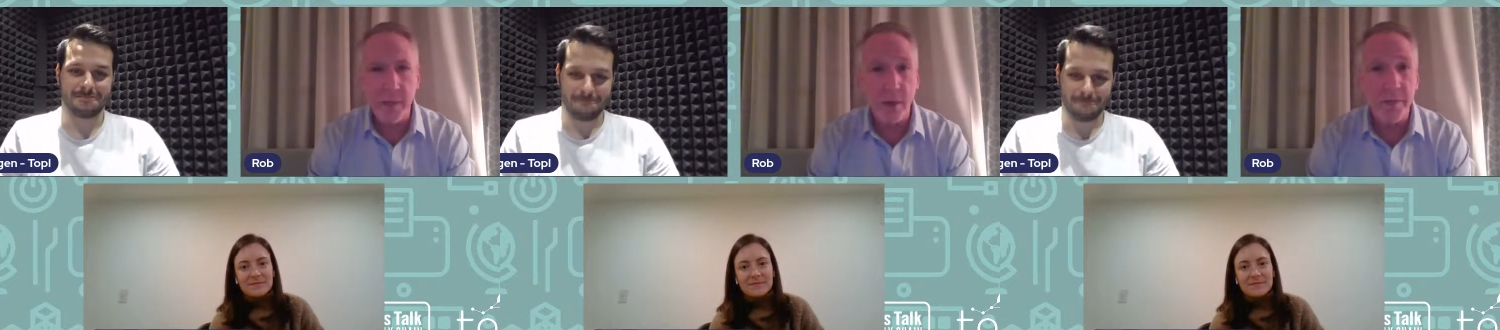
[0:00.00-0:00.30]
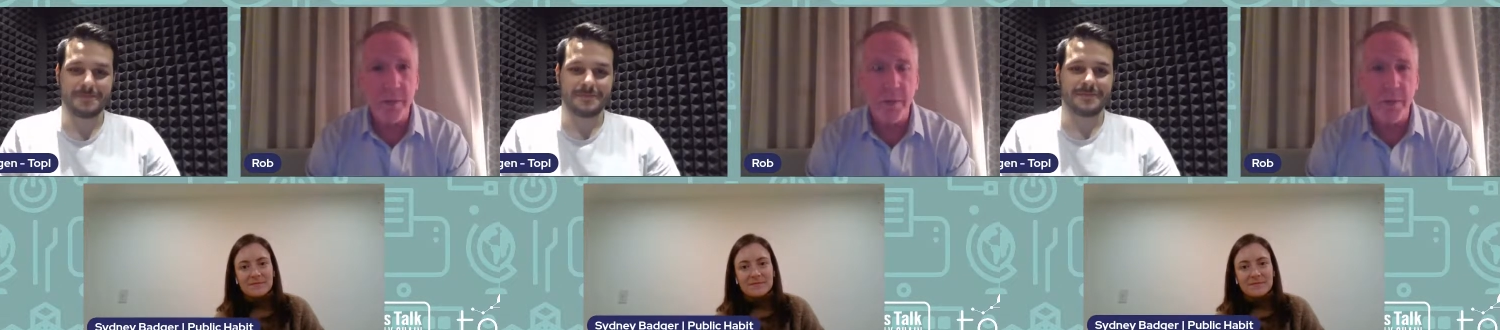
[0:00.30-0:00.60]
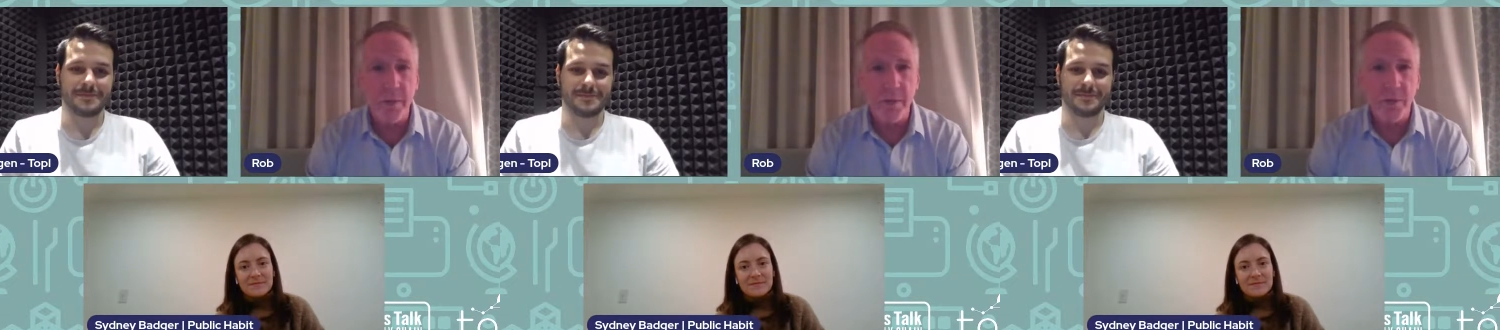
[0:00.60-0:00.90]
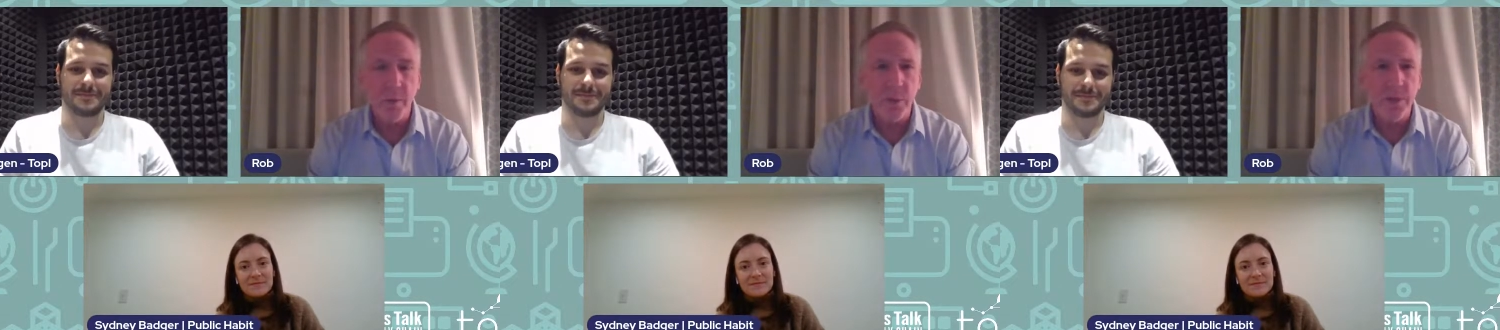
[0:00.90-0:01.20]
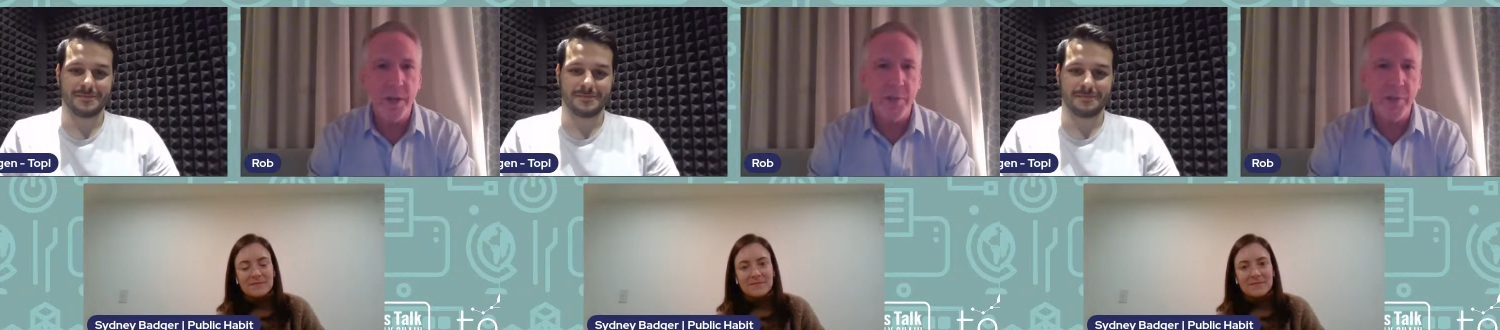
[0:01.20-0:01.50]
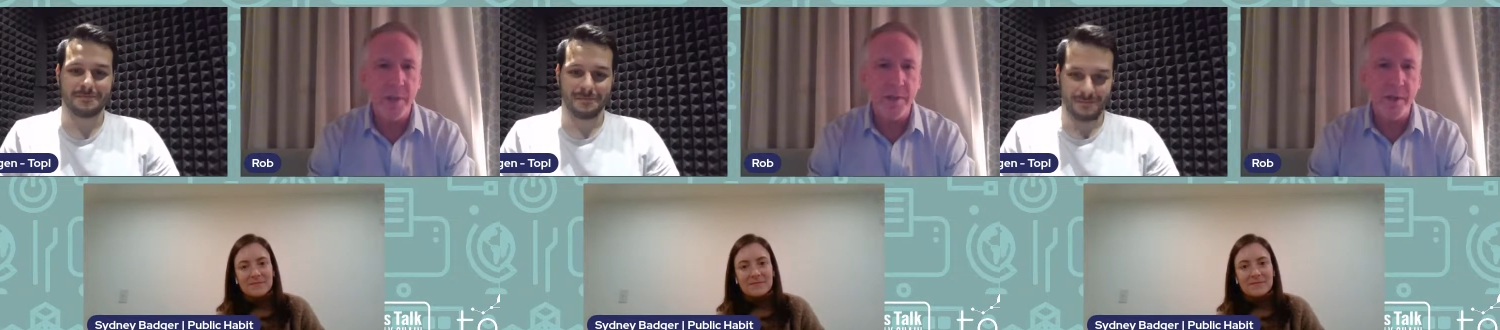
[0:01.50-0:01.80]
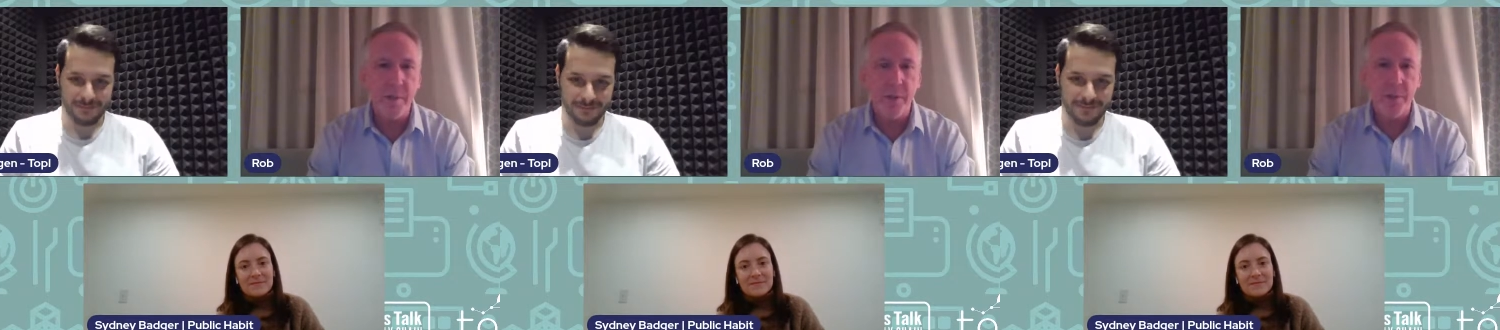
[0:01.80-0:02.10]
Speaker 1: I'd love to hear from you. So reach out to me
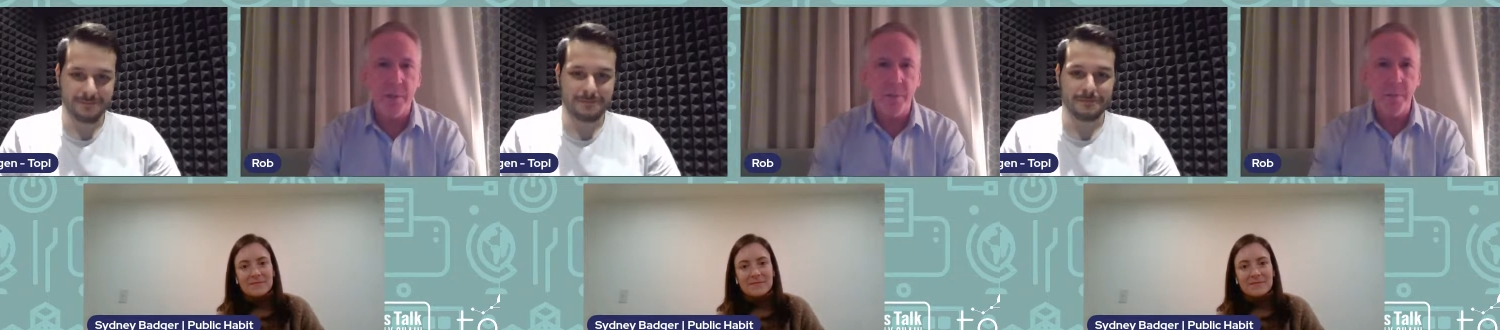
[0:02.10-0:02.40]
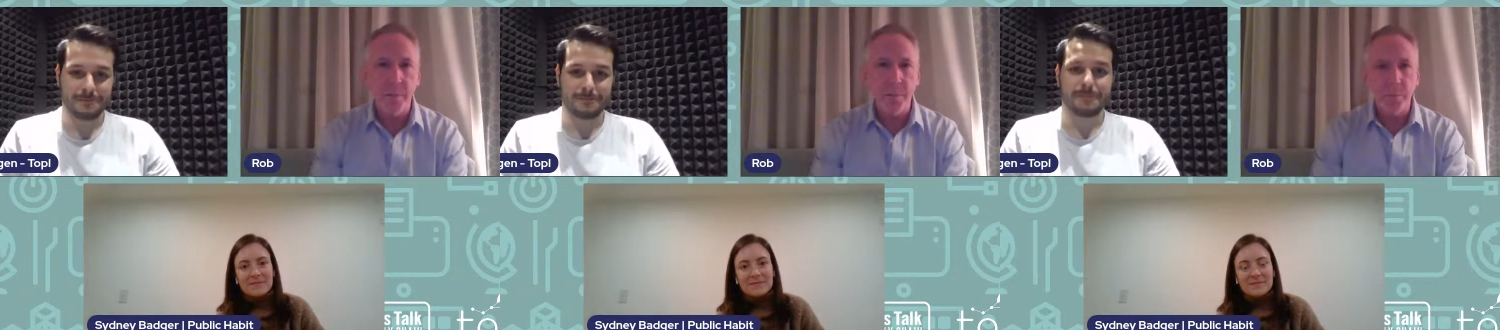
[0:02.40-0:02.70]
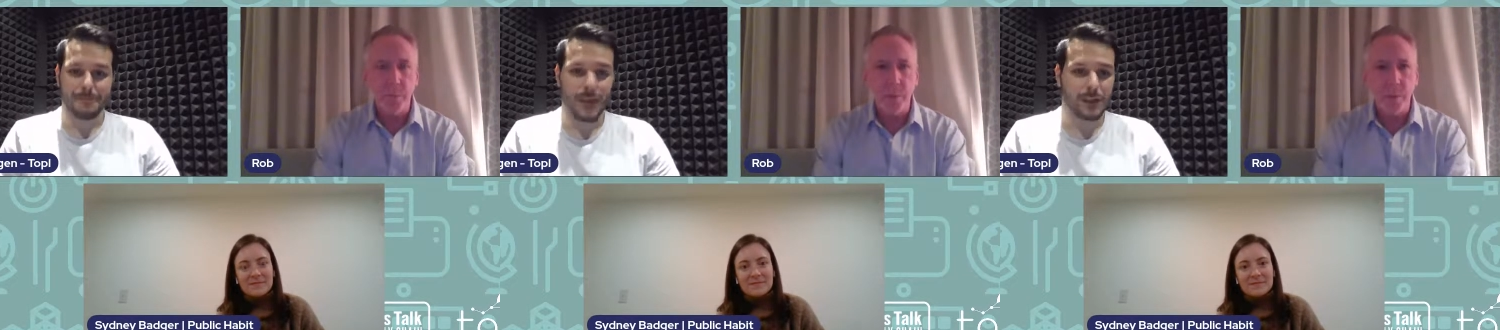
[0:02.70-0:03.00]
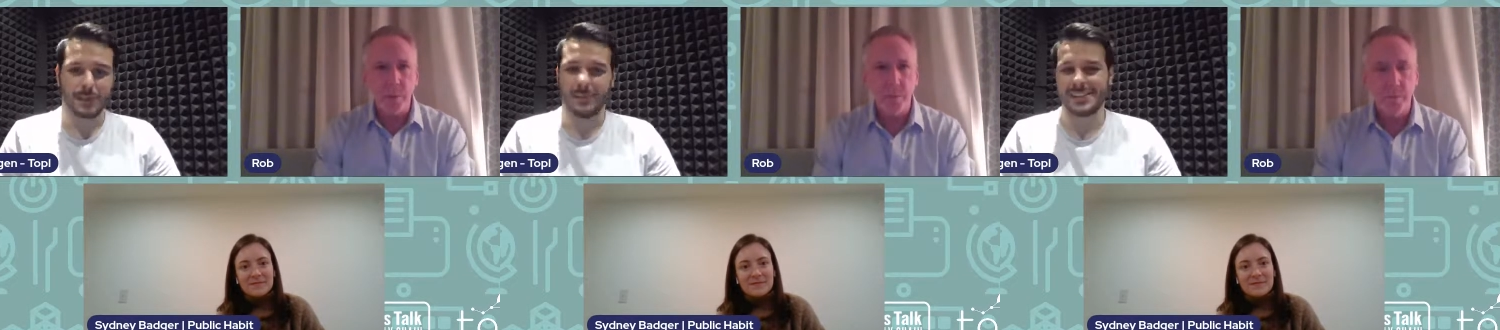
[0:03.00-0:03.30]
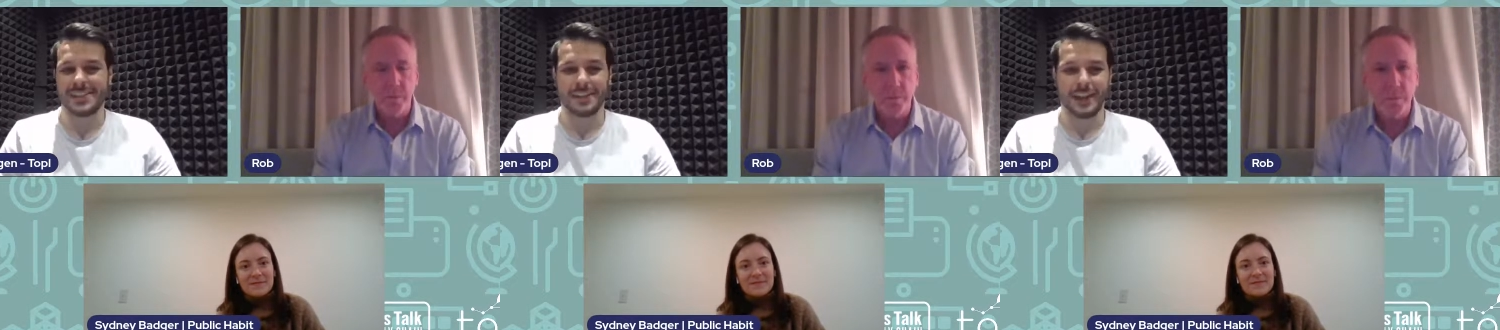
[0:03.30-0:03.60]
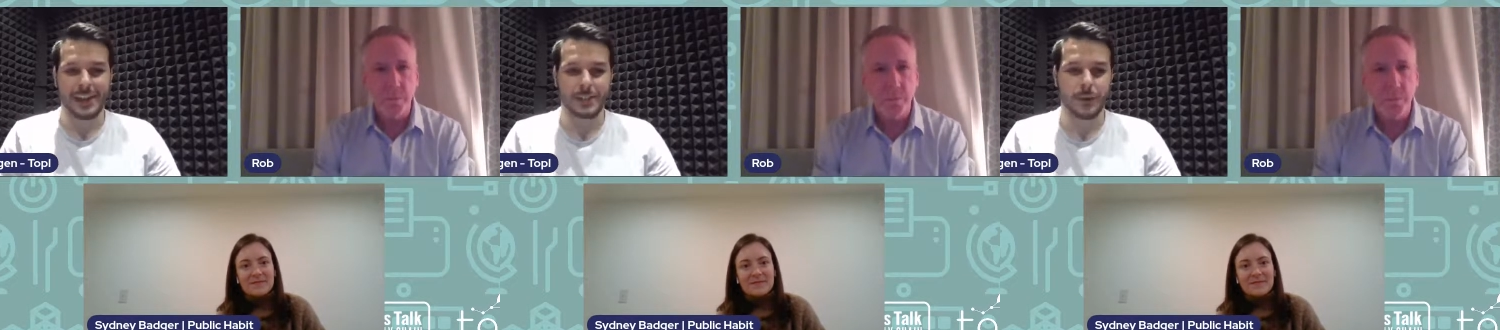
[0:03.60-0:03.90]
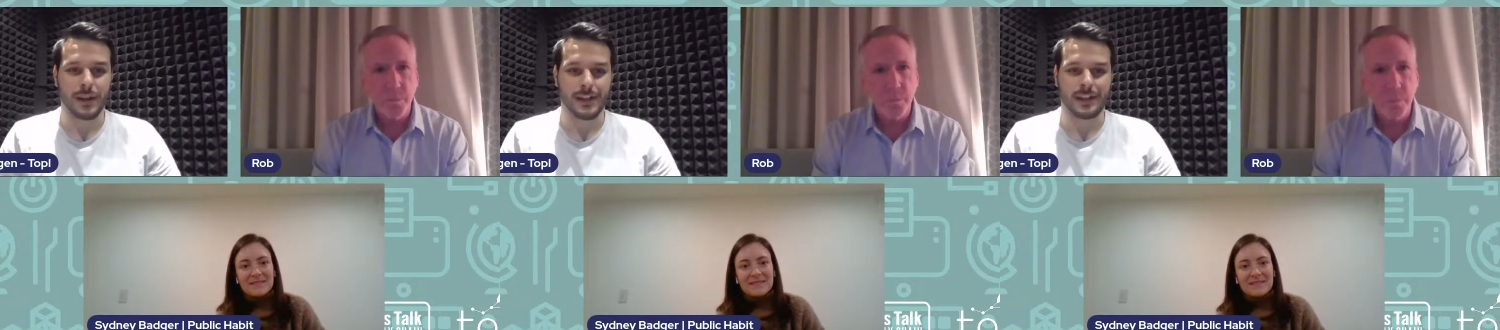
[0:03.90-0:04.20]
anytime, please. Awesome.
Speaker 2: It's not that
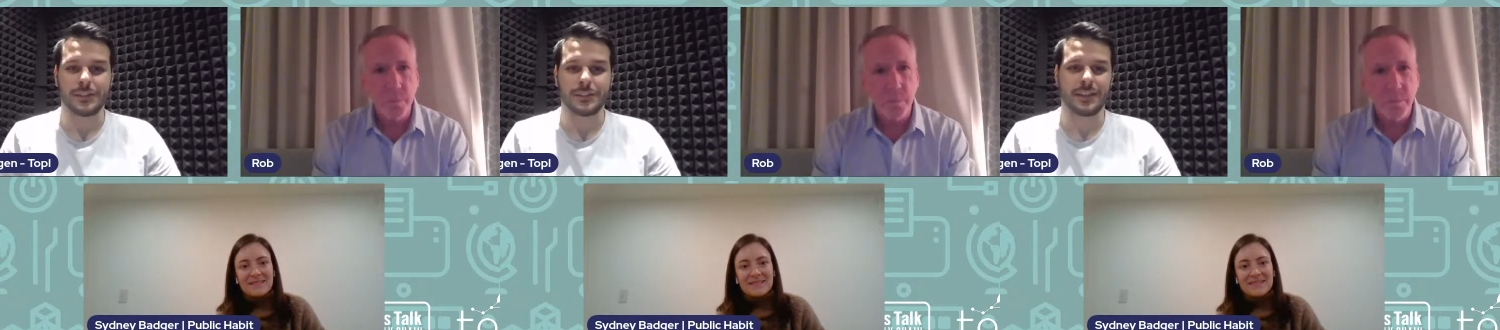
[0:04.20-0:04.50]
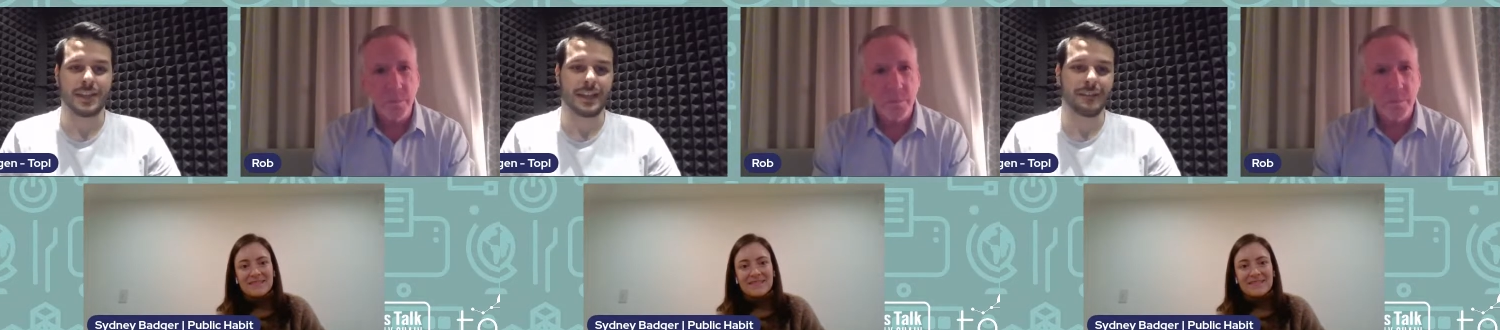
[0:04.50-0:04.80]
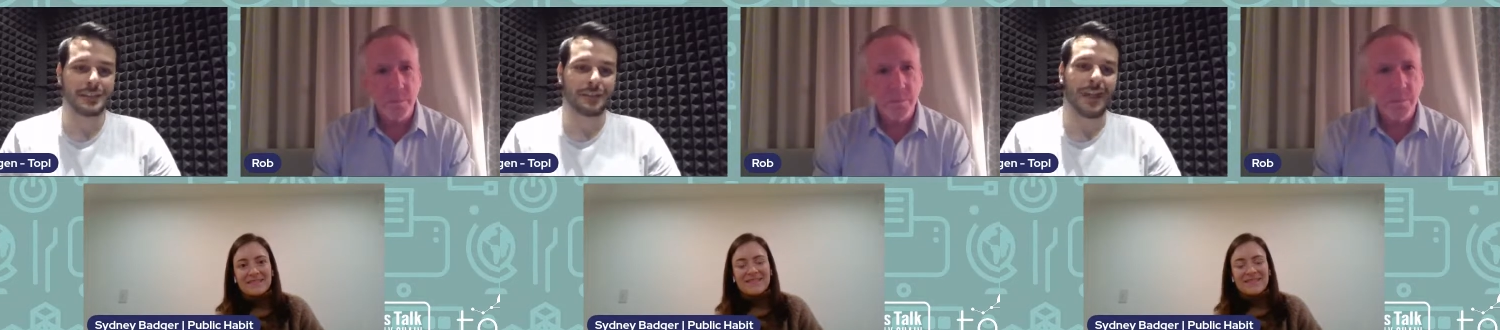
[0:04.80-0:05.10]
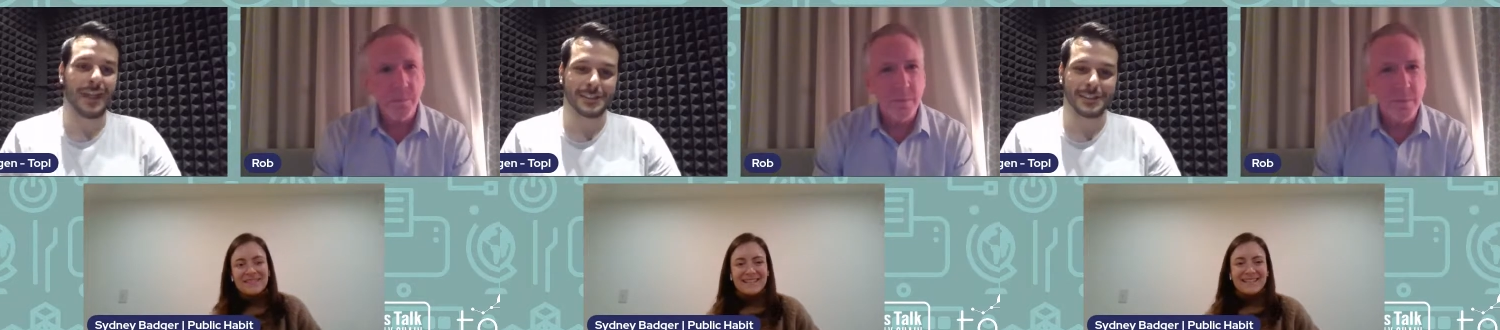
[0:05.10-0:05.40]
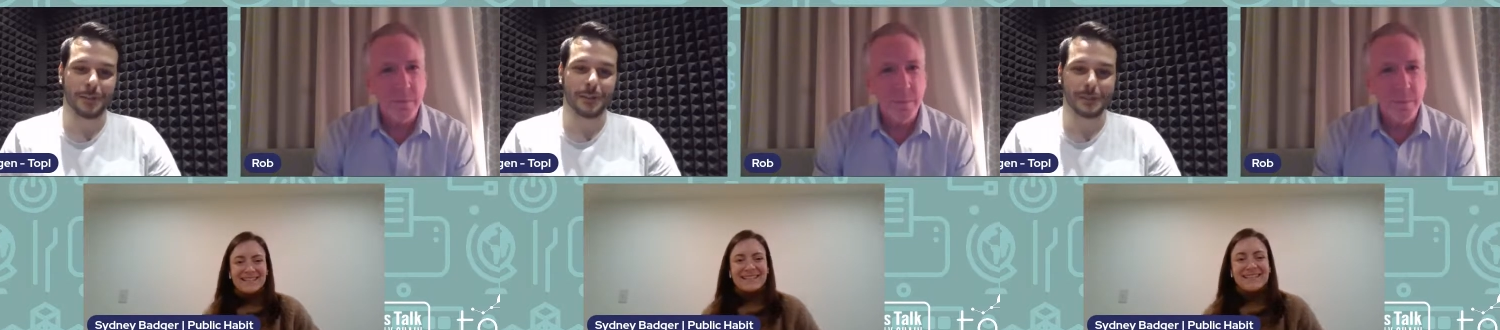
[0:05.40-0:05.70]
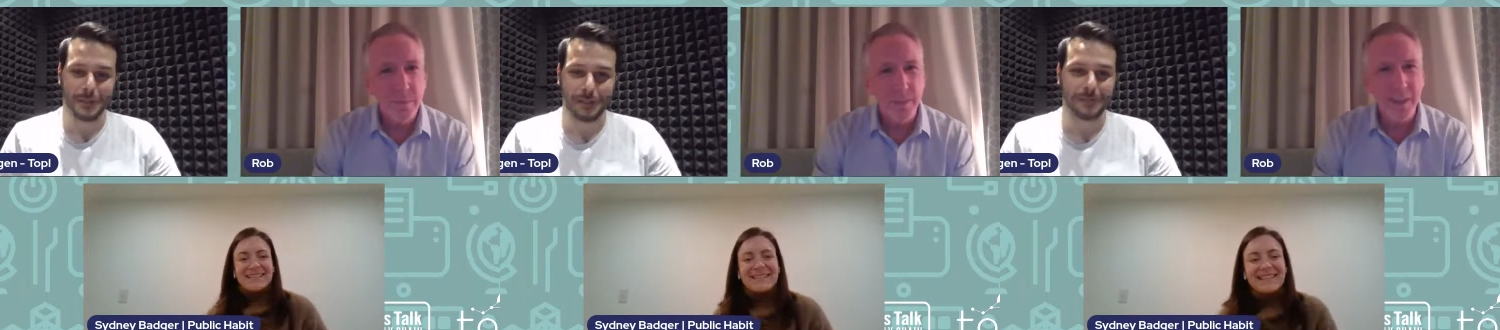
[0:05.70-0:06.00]
antiquated. At least you didn't give us a fax number. So